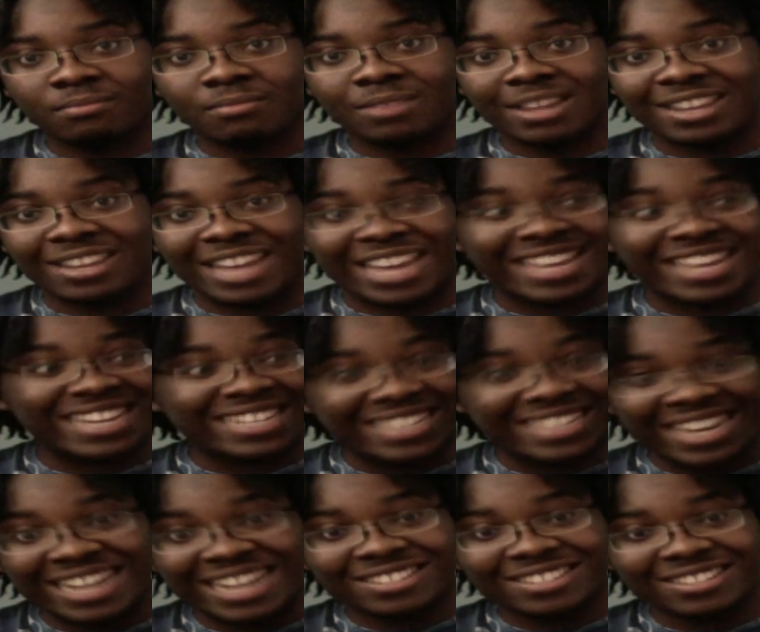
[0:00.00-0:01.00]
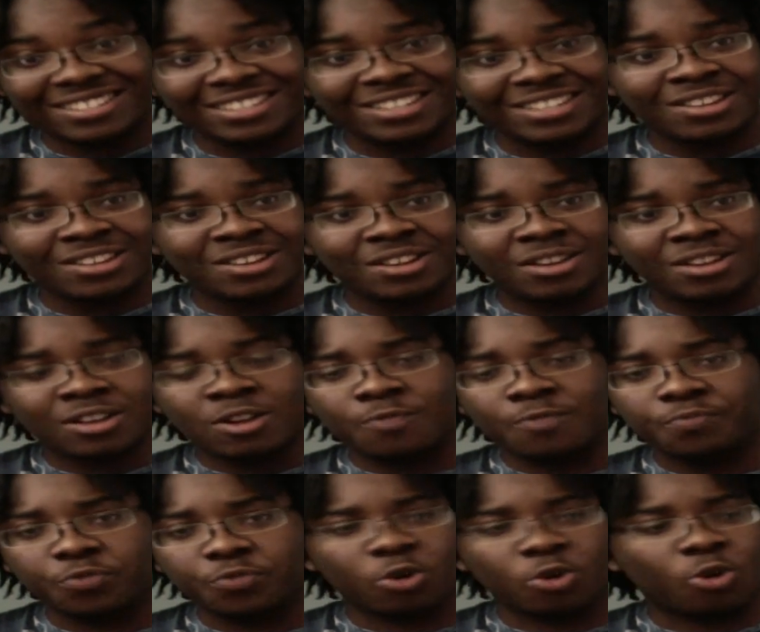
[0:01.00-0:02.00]
like intensely,
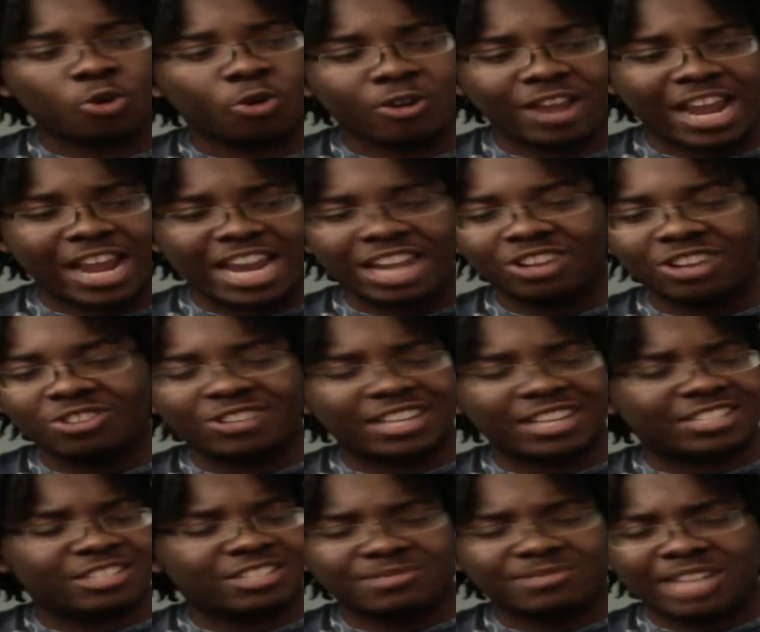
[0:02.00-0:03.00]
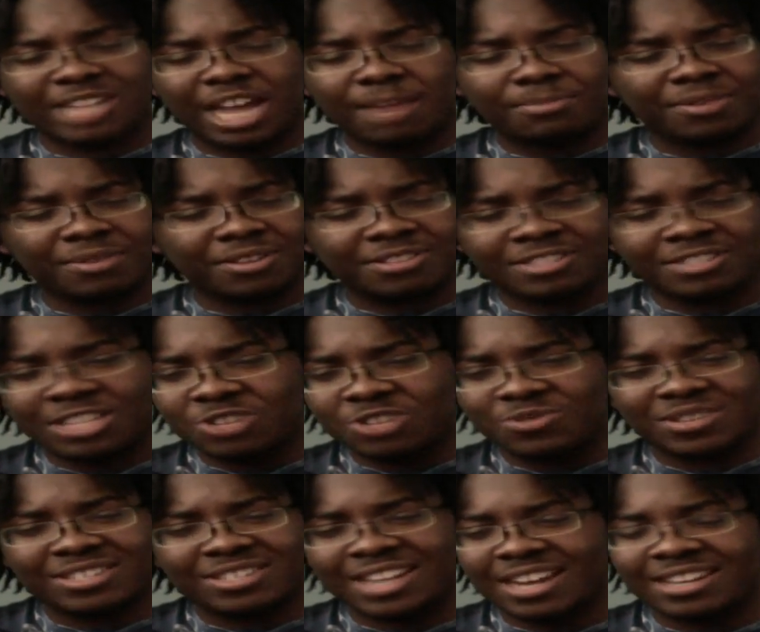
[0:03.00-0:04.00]
and he learned like some type of
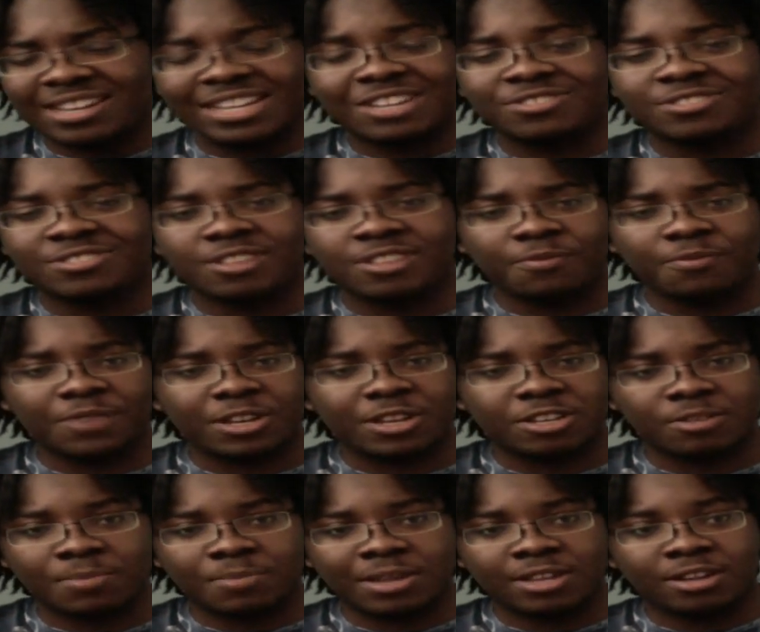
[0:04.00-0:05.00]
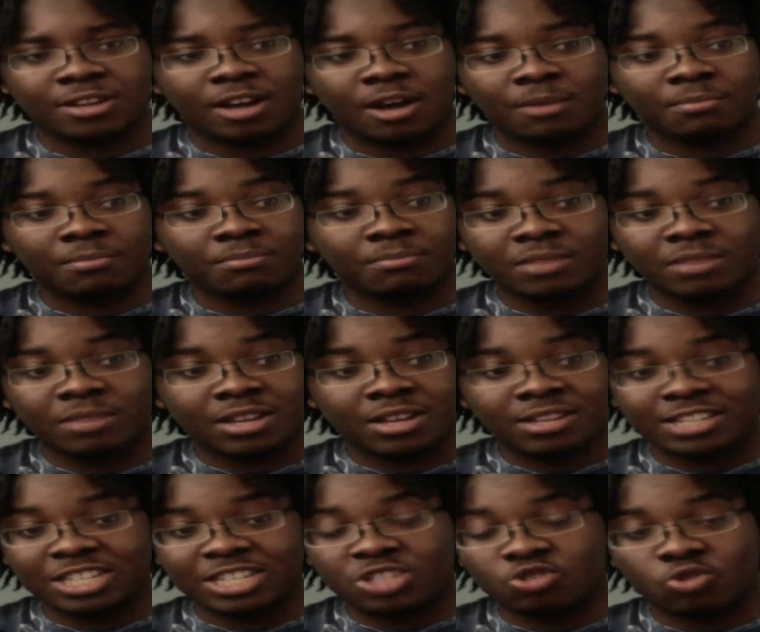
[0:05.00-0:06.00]
secret technique or something to become
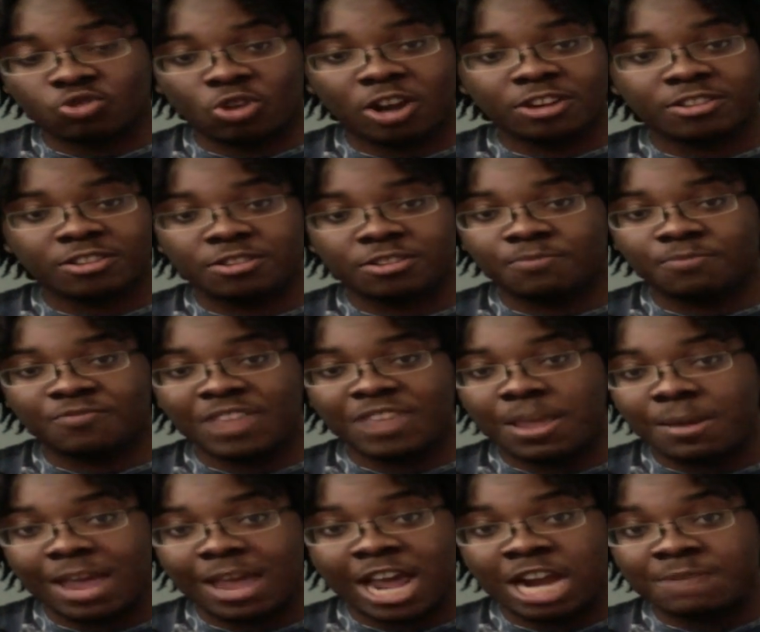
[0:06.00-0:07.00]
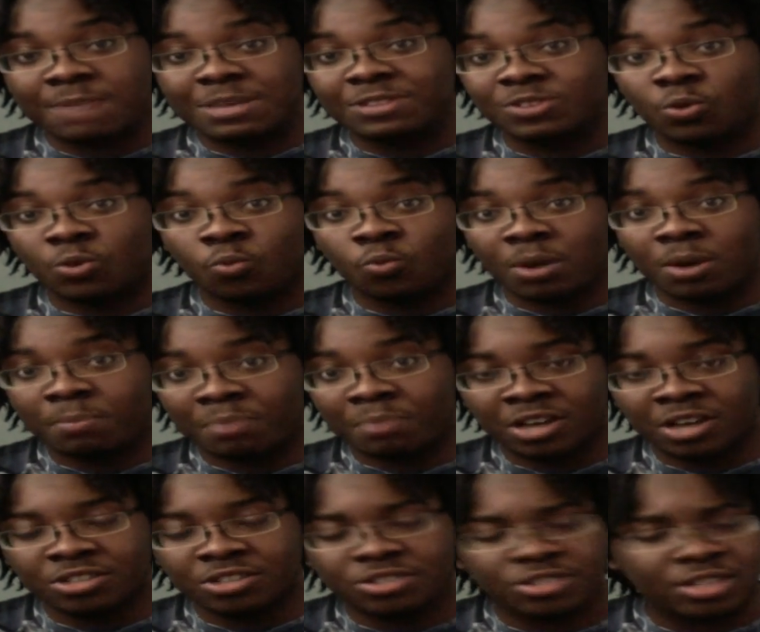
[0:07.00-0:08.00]
this strong to defeat enemies in one
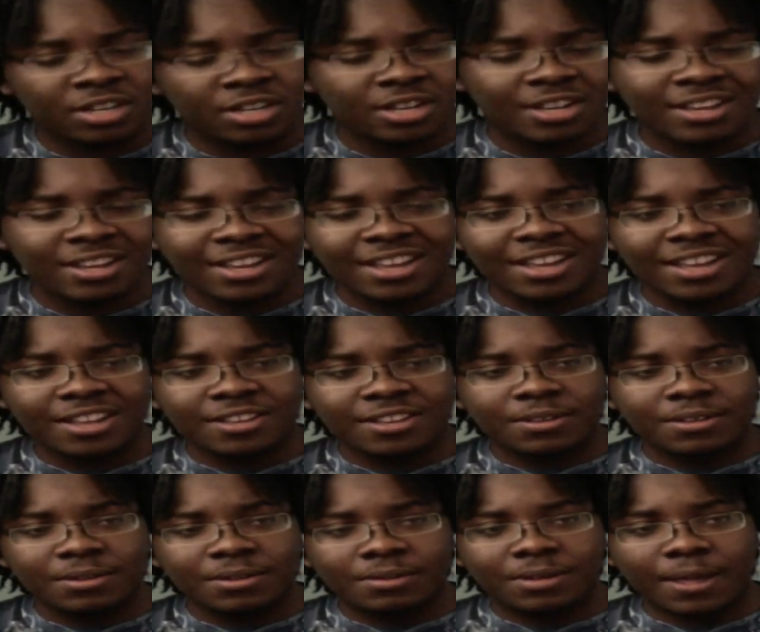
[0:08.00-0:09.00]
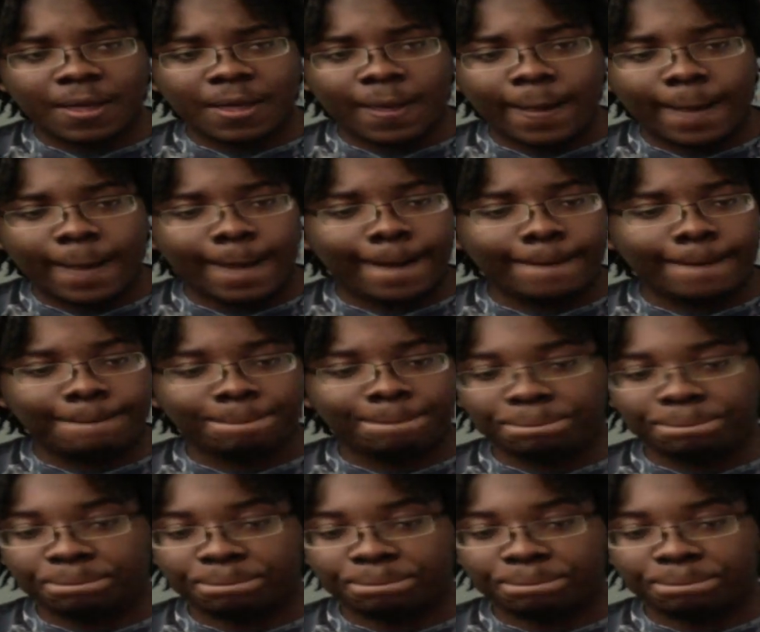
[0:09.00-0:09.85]
punch. And